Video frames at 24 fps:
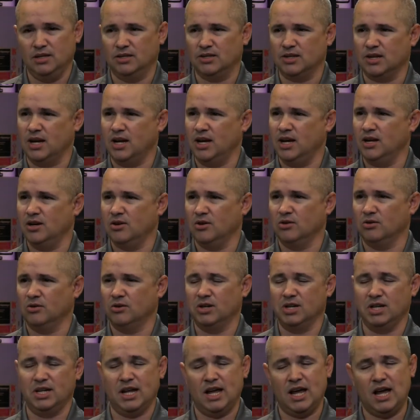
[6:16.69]
I
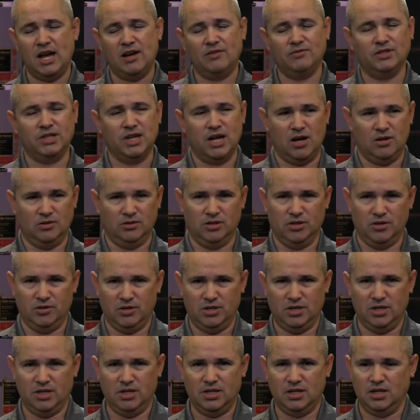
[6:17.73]
already have
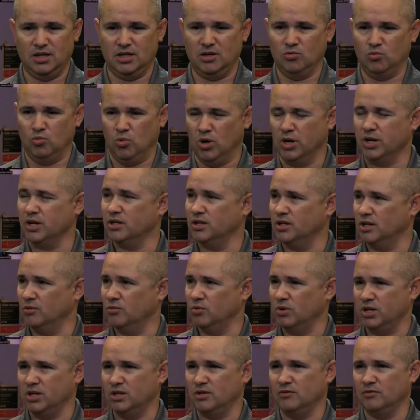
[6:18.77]
downloaded one of
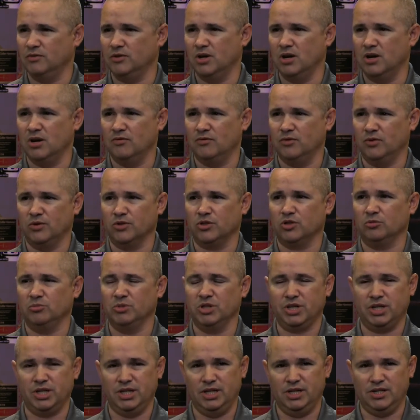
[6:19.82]
the virtual
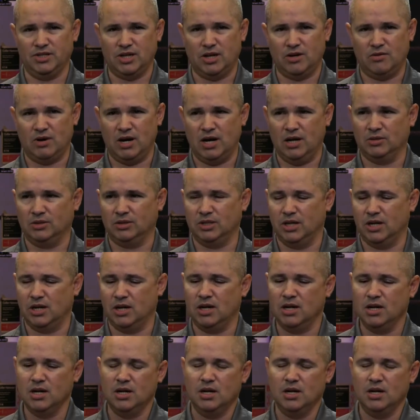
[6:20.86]
machines that are out there.